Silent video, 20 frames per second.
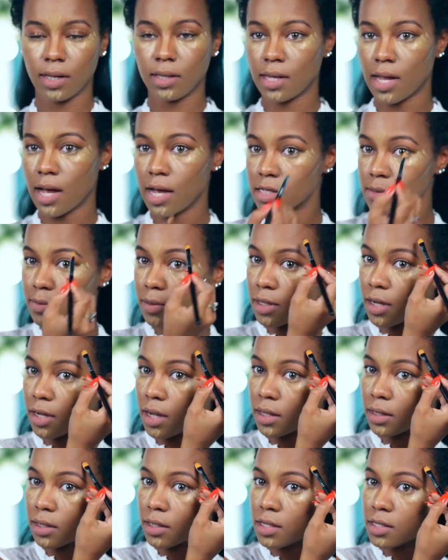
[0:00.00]
Last but
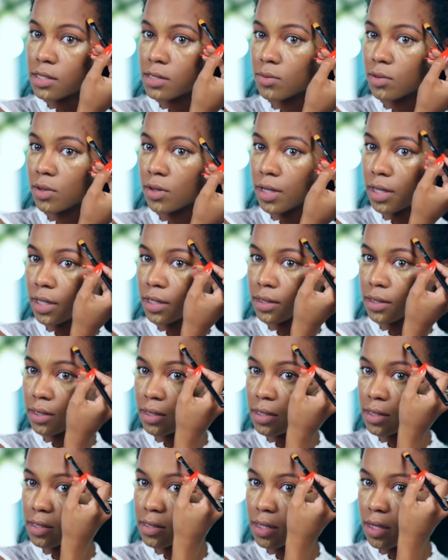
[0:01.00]
not least, we'll hit
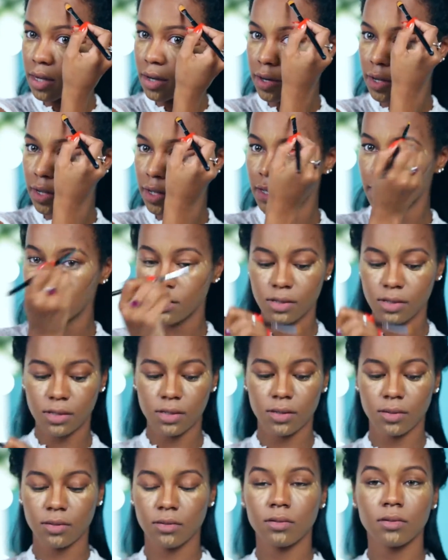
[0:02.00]
these areas.